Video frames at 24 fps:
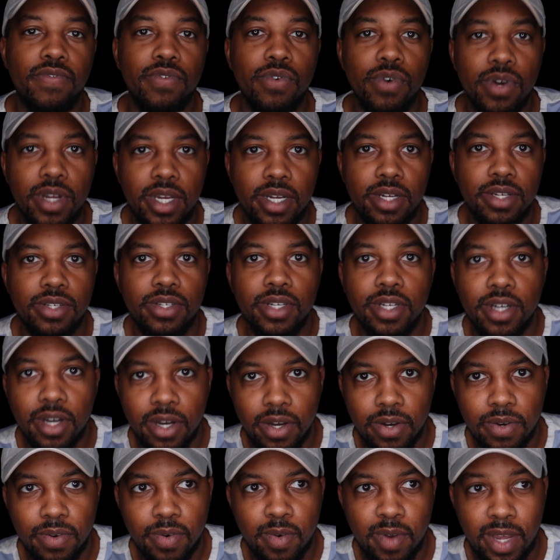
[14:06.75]
4 years
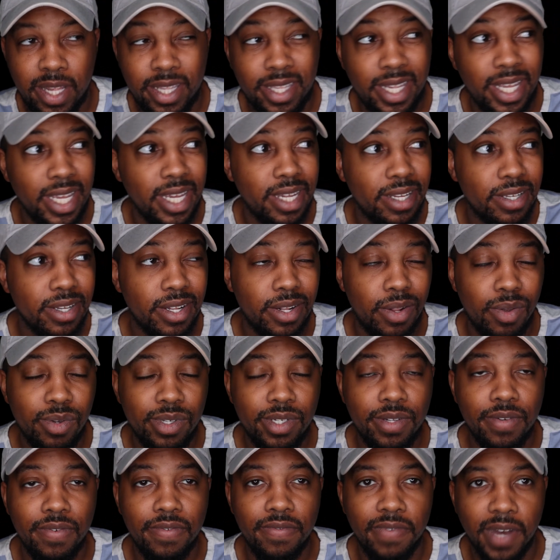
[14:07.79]
ago. I think it's close
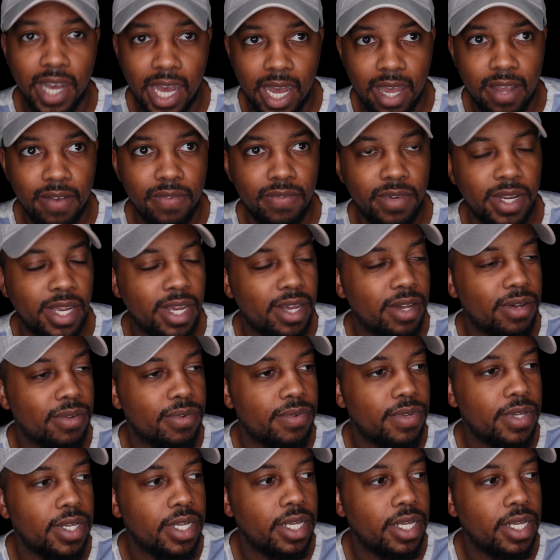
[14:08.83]
to 5 now.